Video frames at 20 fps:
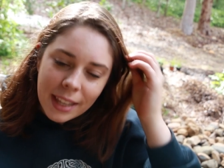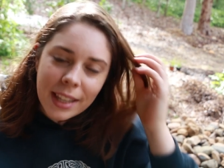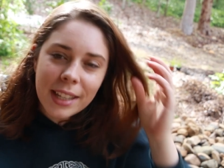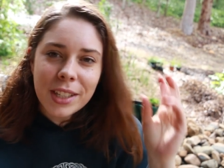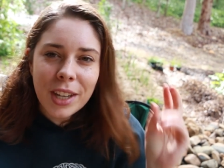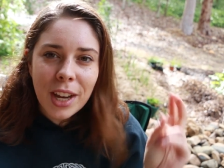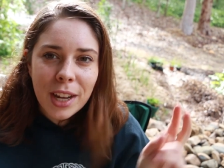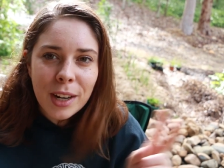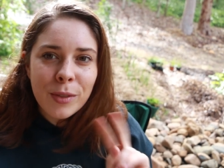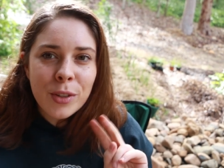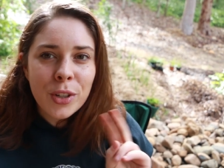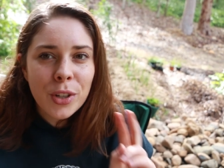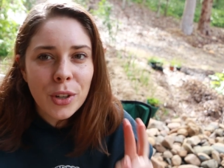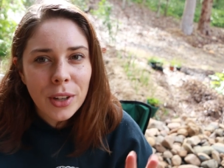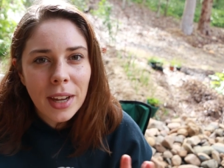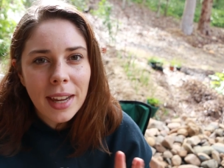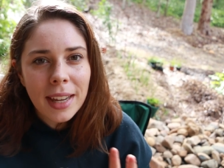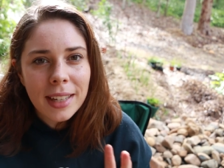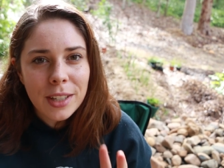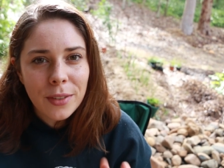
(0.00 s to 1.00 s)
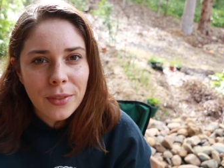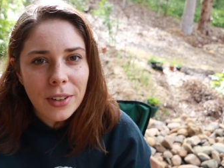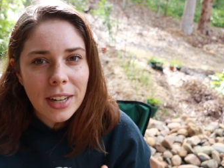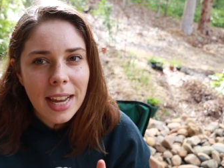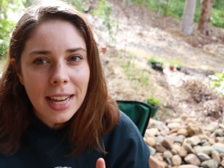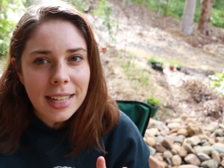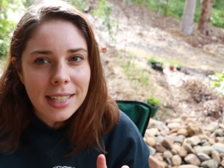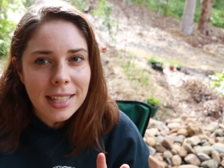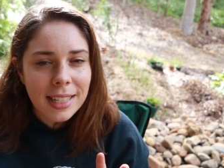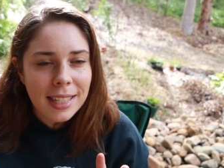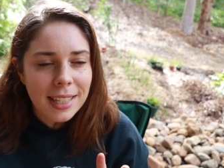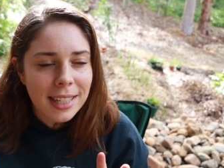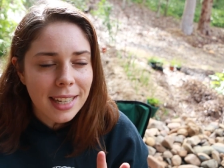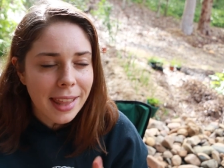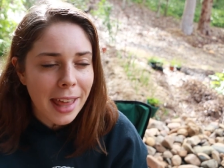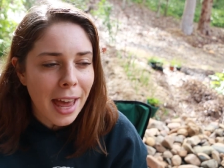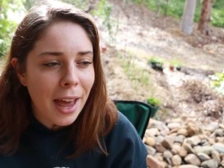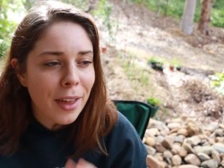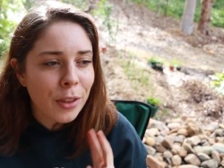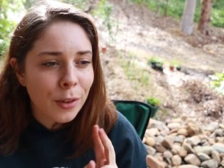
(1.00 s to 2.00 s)
And there's kind of two different answers
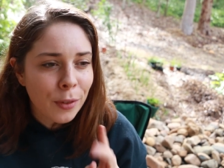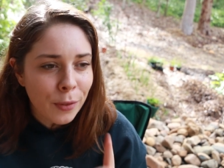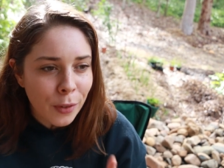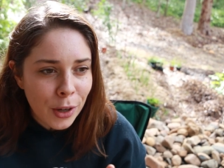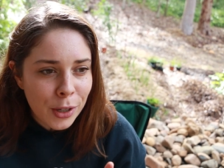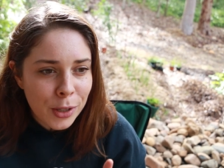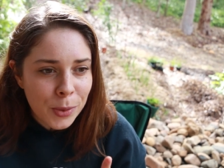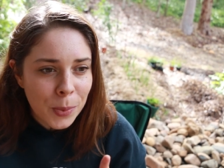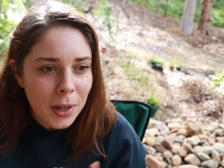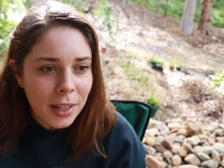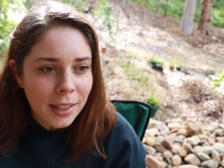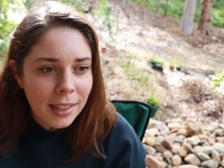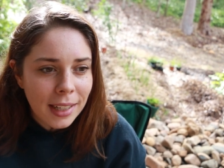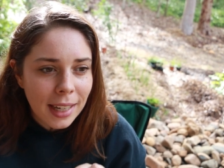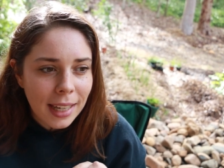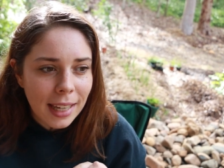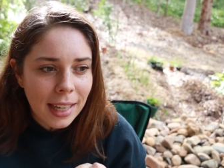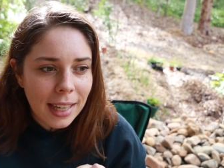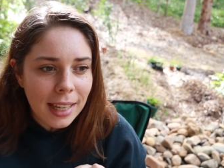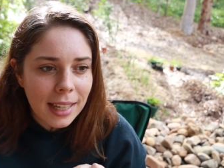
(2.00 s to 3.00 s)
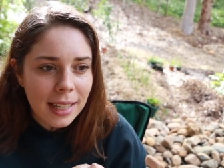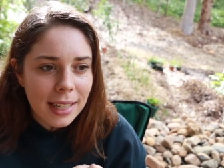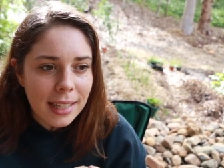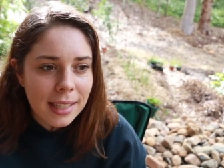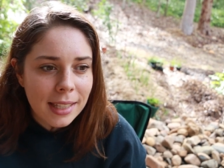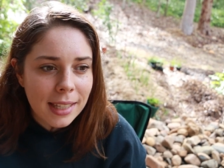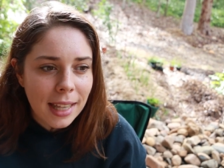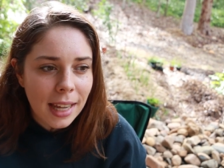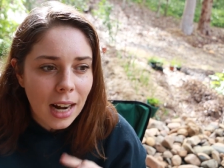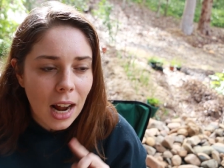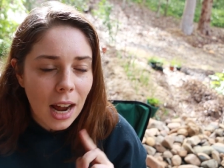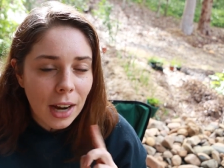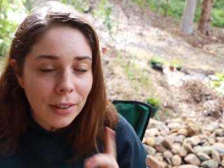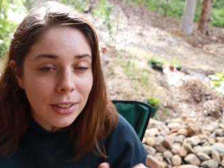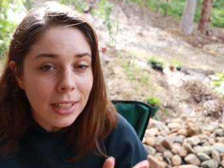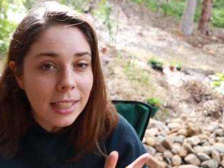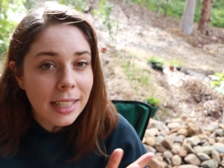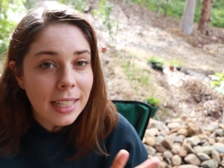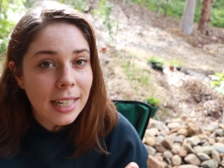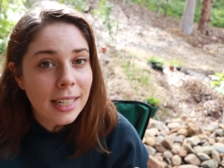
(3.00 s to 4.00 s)
to that. The first one is that I
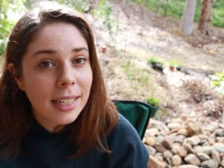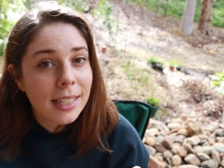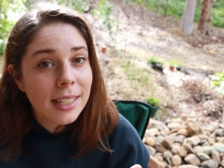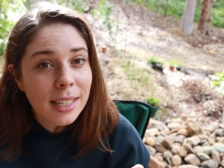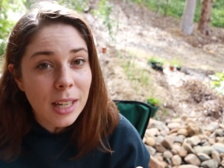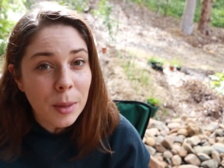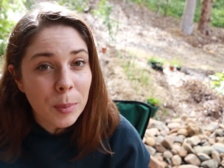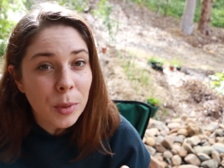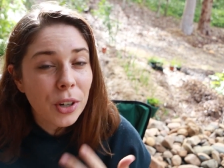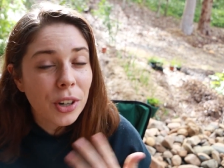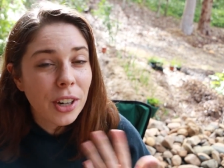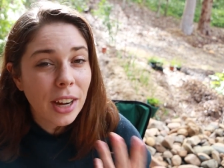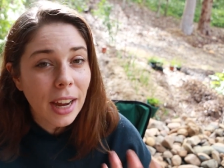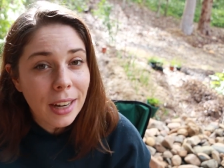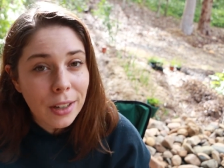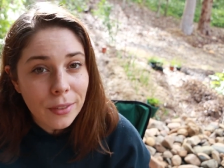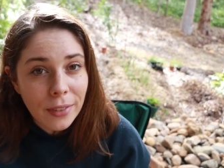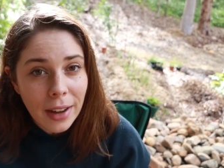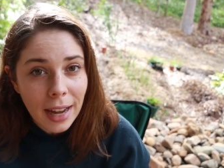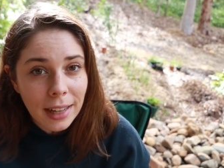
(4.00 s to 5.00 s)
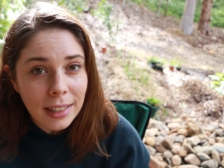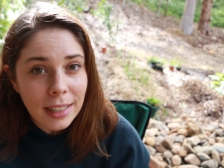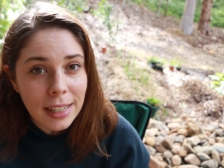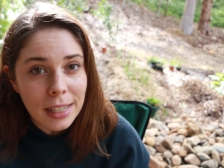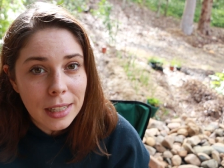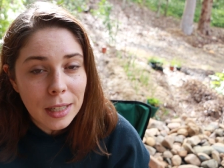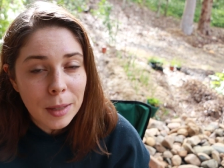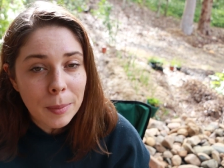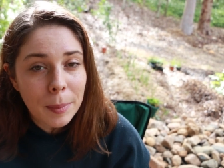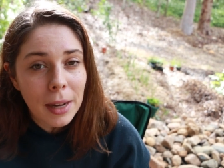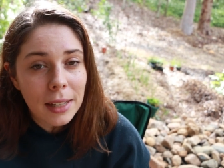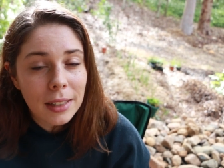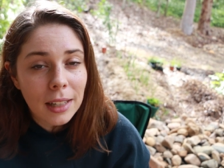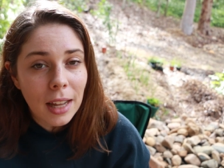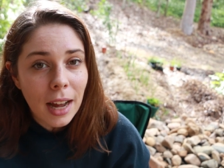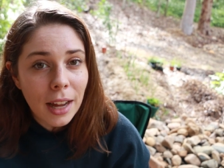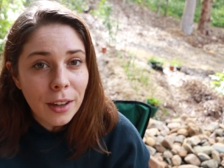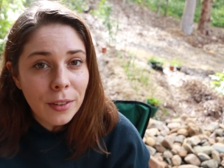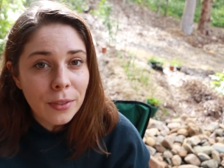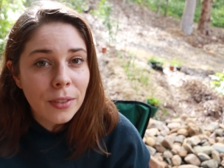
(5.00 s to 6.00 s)
really needed some creative outlet in my
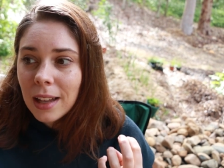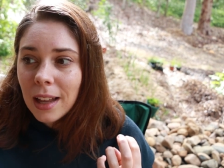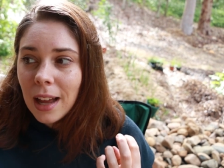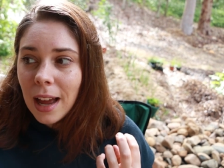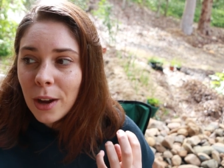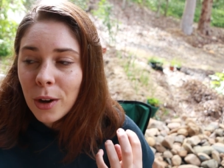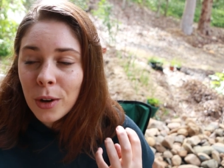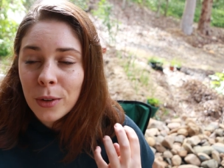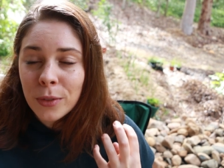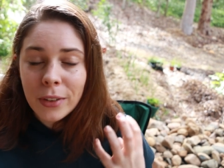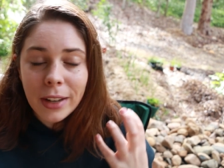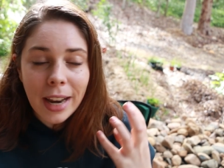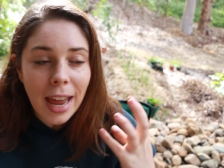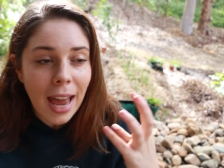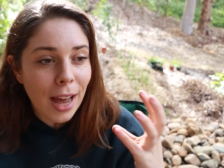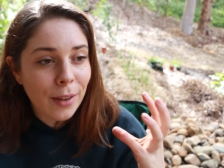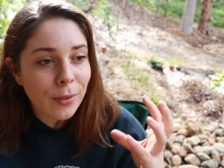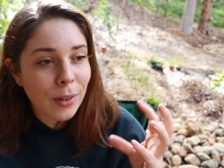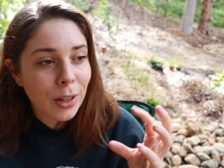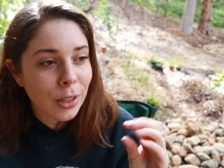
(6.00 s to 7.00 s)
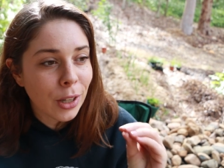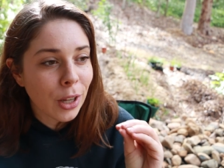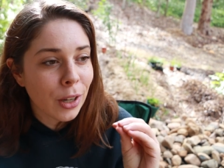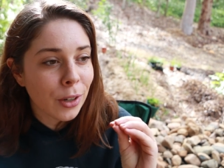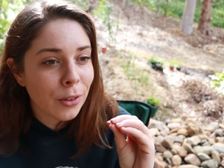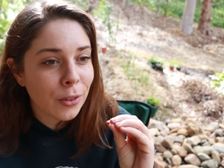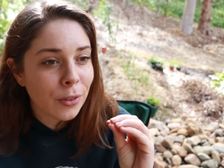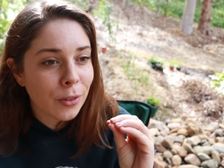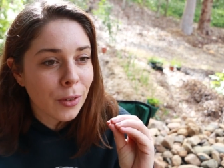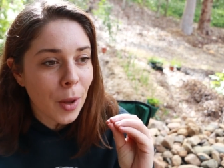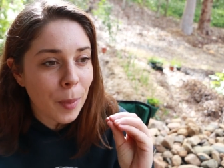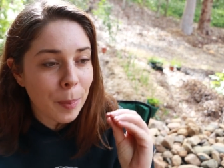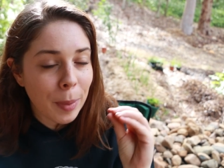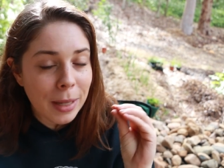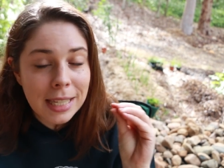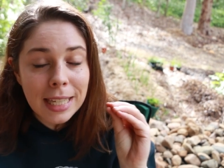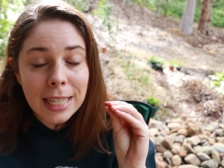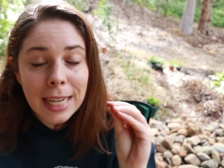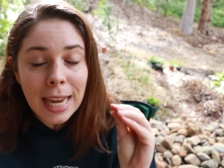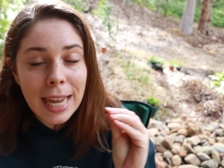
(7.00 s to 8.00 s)
life. I often have a lot of
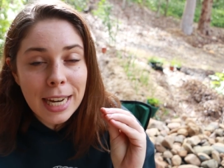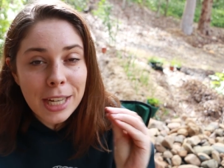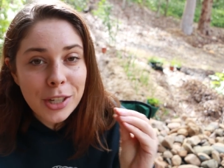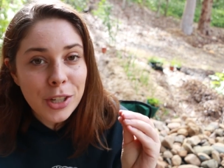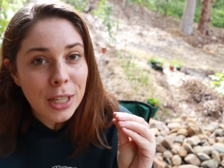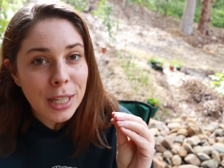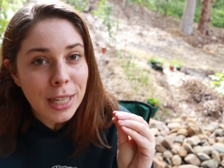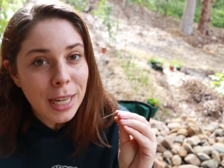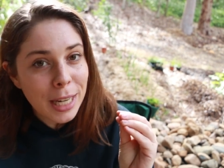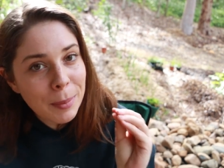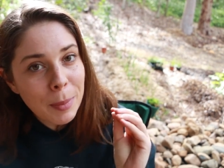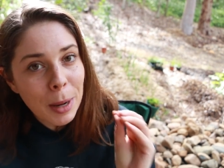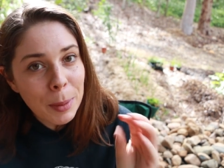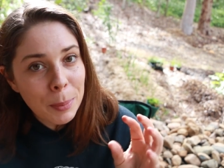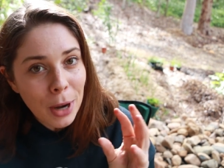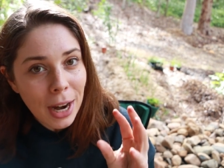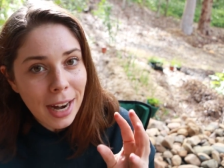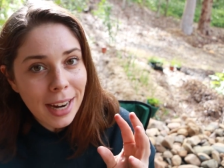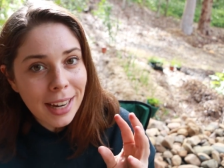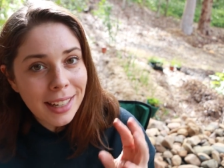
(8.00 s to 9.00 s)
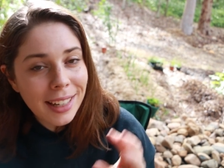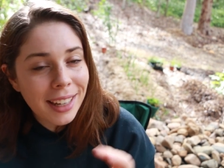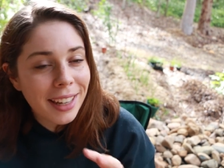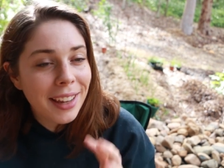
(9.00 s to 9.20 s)
buzzing energy in my brain